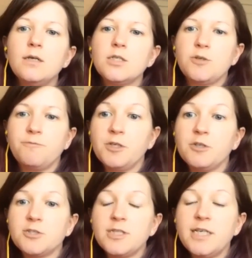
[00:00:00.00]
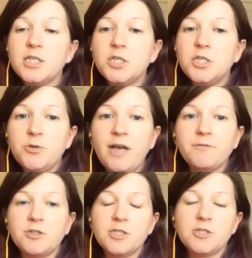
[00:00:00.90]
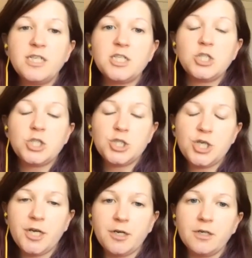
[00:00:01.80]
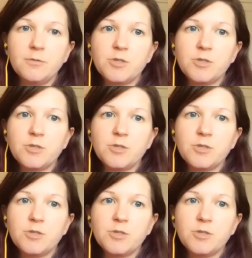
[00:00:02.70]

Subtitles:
So for your dissertation, you have your dissertation chair,